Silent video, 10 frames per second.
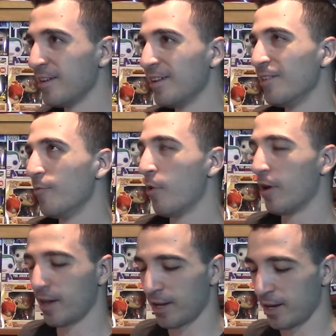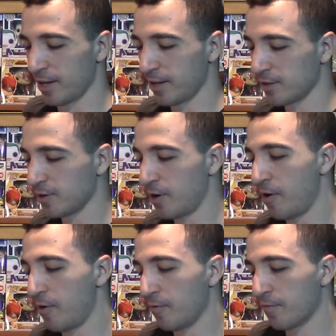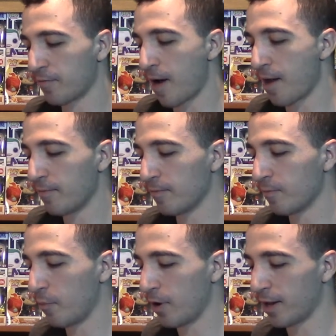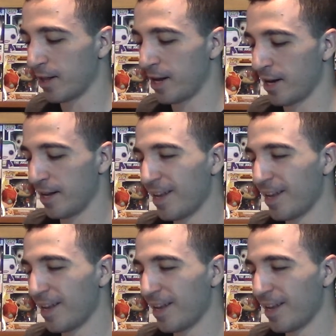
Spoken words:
One-Eyed Lady. So, Fred and One-Eyed Lady